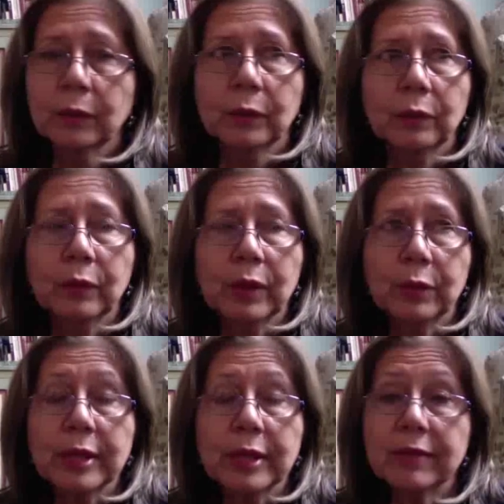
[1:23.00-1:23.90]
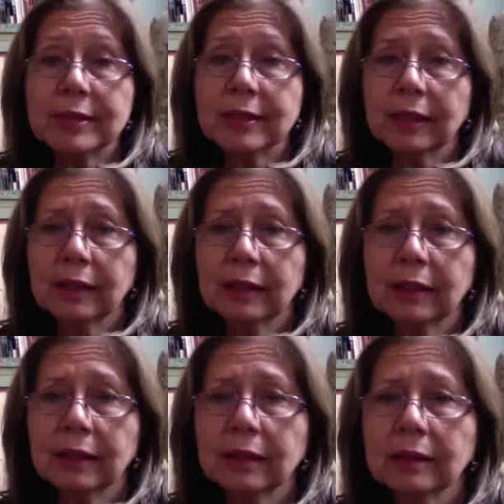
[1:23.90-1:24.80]
we were
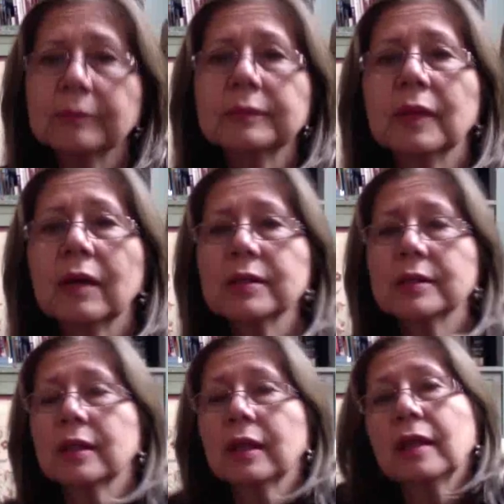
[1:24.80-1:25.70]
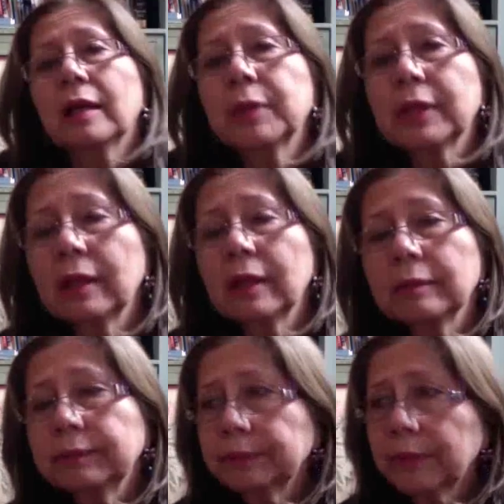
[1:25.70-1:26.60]
devastated. Uh, our son had
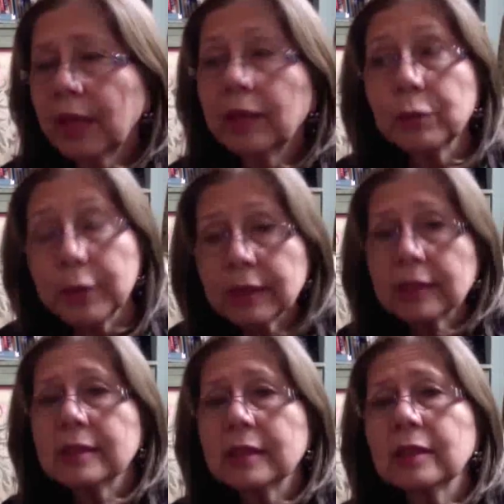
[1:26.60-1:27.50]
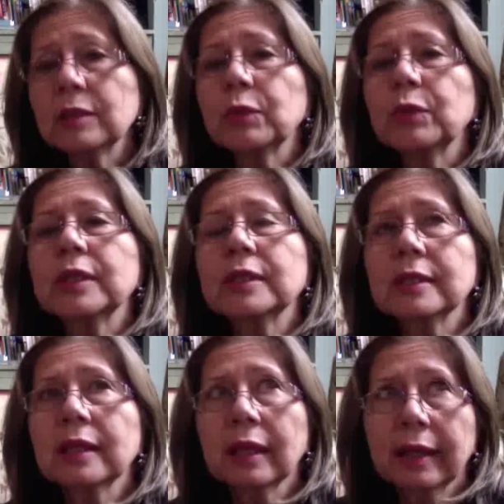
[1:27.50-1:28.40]
become had reenlisted in the Marines
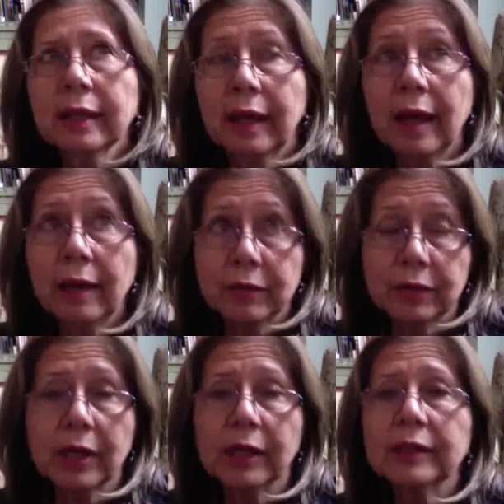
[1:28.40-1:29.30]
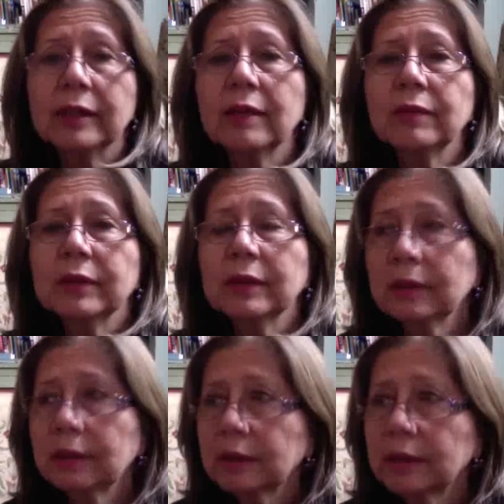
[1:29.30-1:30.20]
after 9/11
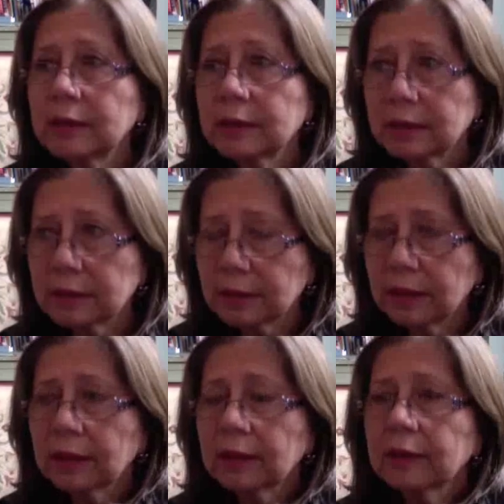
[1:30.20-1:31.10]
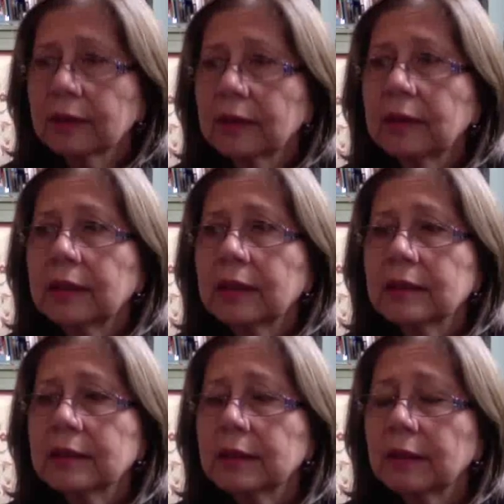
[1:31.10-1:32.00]
in his in
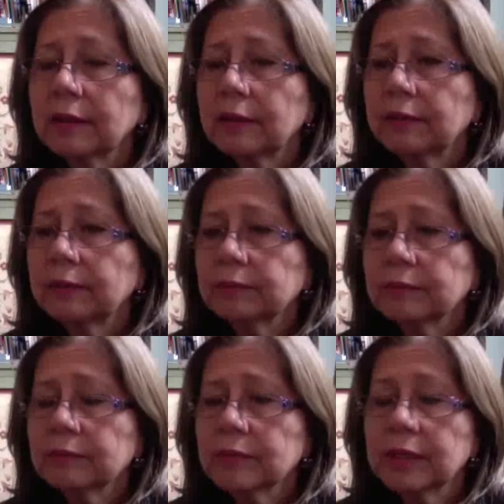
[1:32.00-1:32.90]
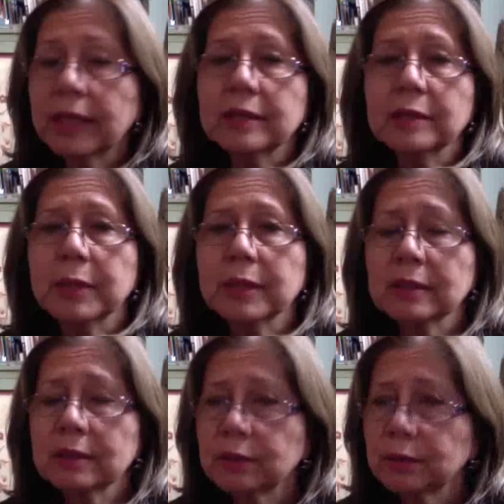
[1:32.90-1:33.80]
his uh,
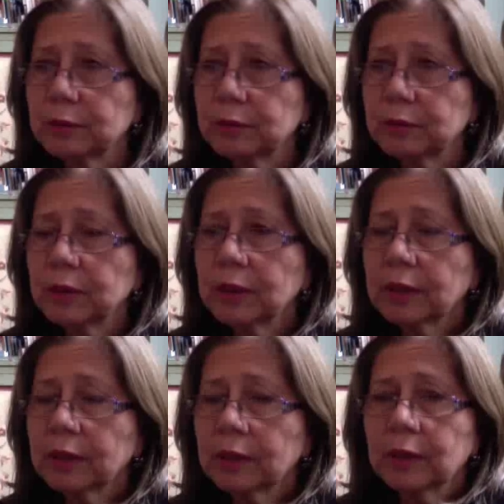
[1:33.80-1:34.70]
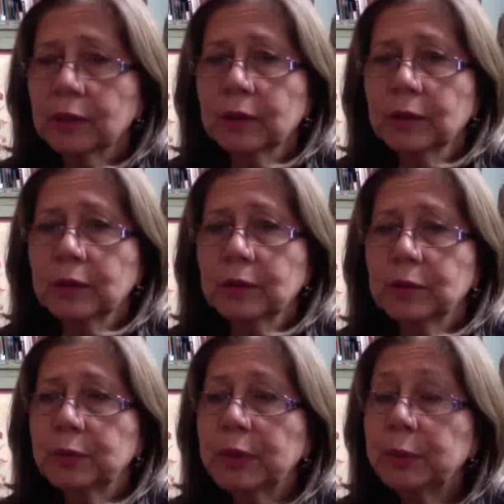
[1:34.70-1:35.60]
sentiments to
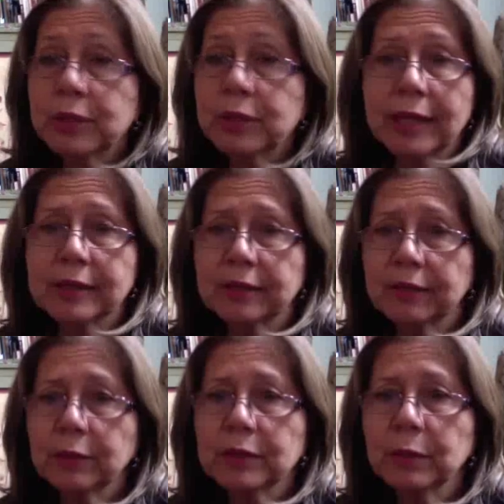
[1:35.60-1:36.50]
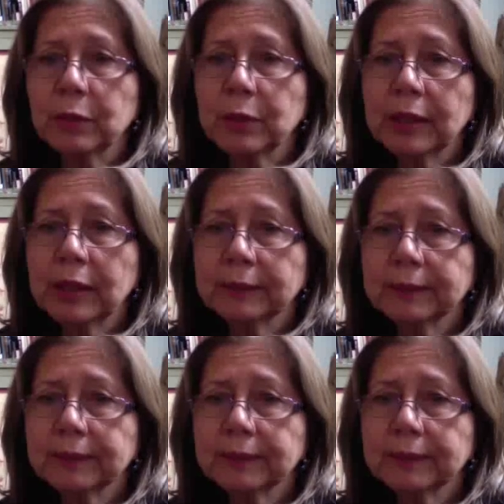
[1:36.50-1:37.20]
to be protected. He was a Marine.